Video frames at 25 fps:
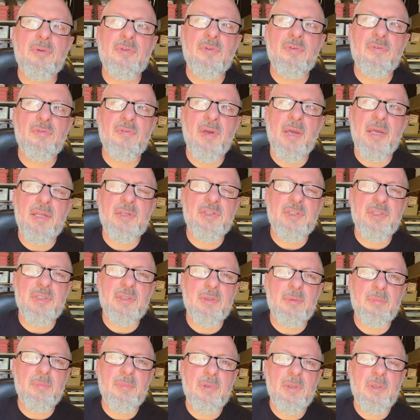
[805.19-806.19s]
of etching
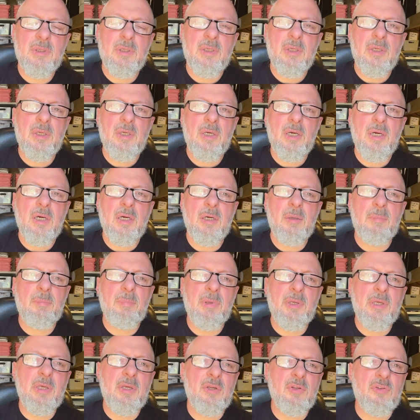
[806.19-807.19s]
them,
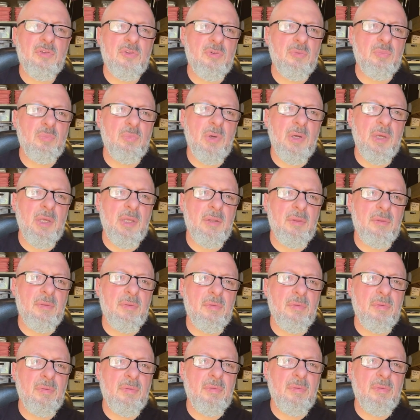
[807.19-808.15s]
because with